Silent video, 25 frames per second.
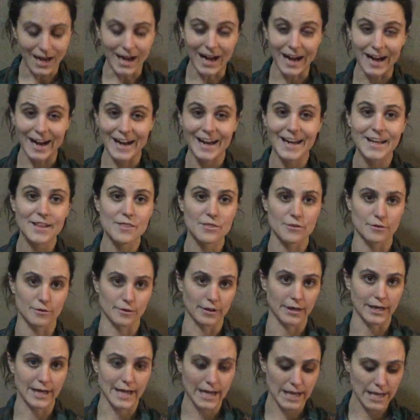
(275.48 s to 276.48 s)

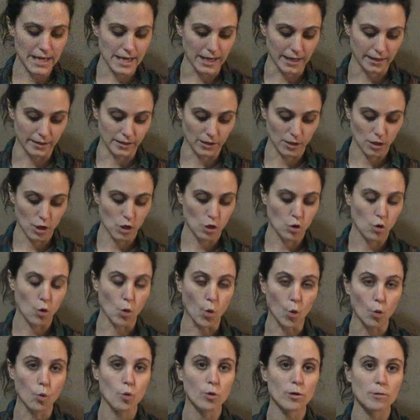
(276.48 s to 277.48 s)
Either Anne
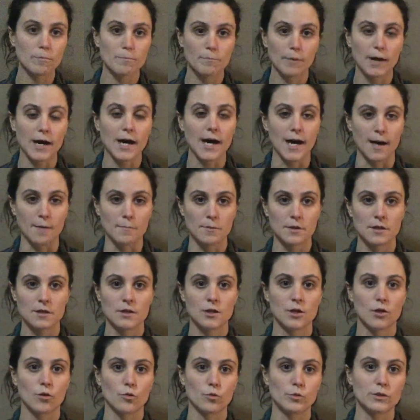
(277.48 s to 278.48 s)
or Bob
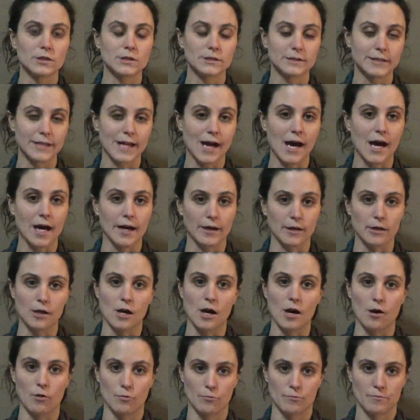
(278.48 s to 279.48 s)
will not
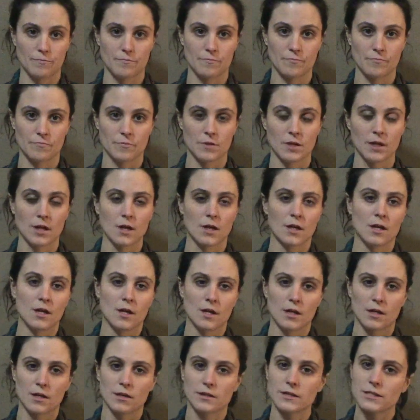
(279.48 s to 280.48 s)
go.
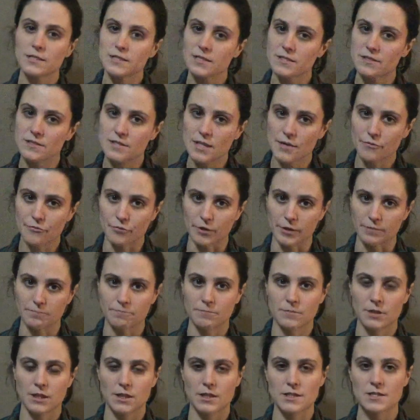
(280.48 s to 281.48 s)
Now this is different.
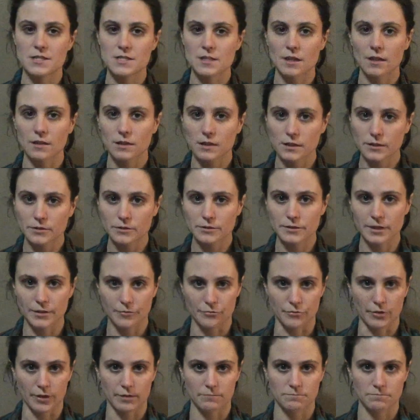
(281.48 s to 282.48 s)
It is a little
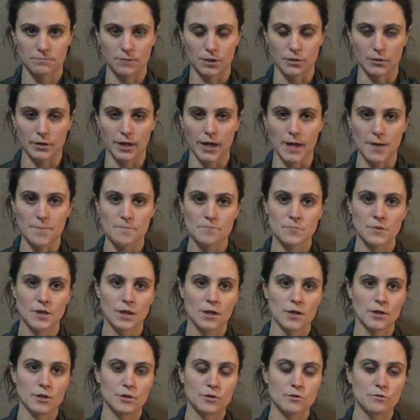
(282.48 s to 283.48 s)
different, okay?
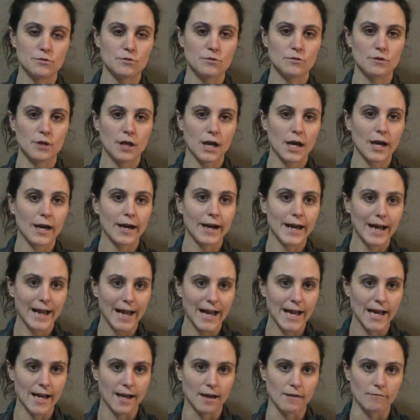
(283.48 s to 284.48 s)
You do not
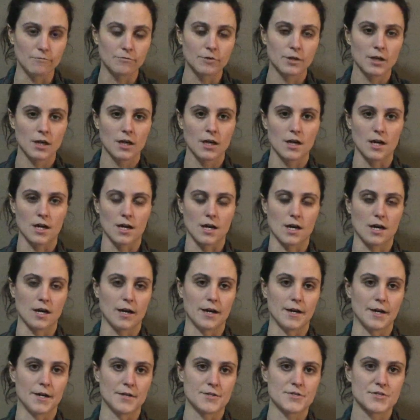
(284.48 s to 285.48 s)
have
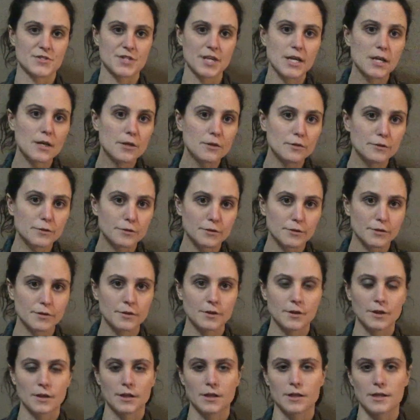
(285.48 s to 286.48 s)
a singular
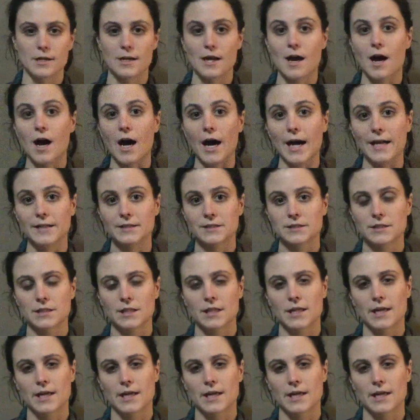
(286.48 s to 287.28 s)
not